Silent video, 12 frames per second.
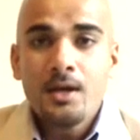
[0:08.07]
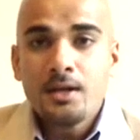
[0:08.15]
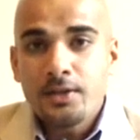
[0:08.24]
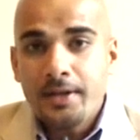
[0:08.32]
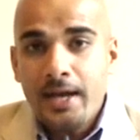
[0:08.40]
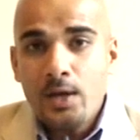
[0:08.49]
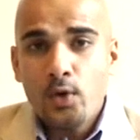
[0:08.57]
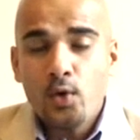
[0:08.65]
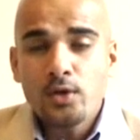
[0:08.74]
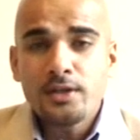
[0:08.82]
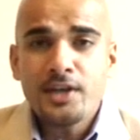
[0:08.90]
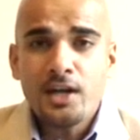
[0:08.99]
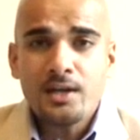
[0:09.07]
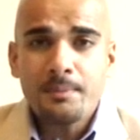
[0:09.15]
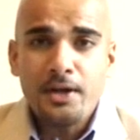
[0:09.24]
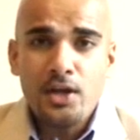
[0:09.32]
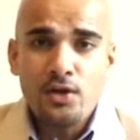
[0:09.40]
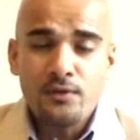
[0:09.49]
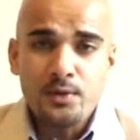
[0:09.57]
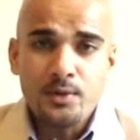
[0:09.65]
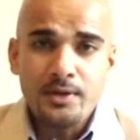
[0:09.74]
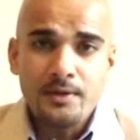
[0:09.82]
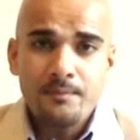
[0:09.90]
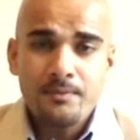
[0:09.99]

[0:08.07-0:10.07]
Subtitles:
Today we're going to talk about interviewing.